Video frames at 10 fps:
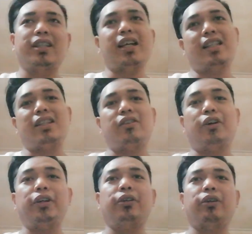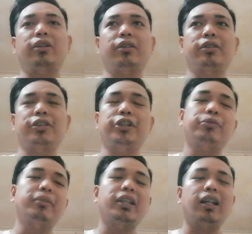yan. Or
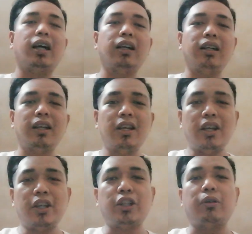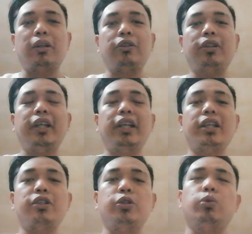search me na lang,
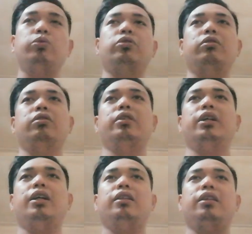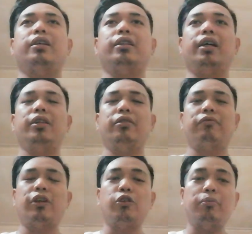NoahRodriguezKnows, yan. And then,
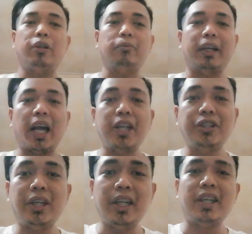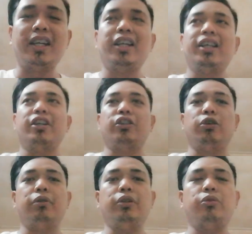follow me on my IG,
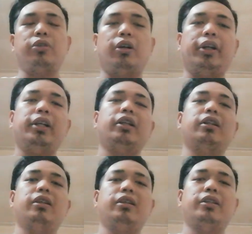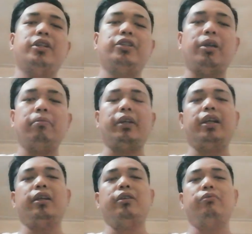Noahknowsart. And then,
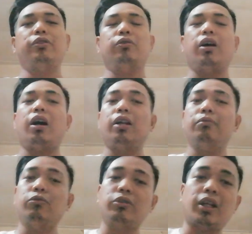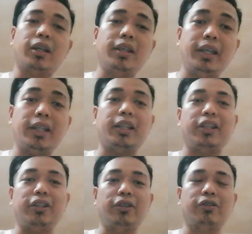syempre, huwag nyong kakalimutang i-hit
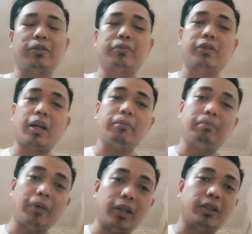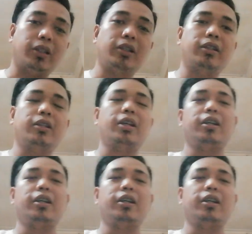yung subscribe button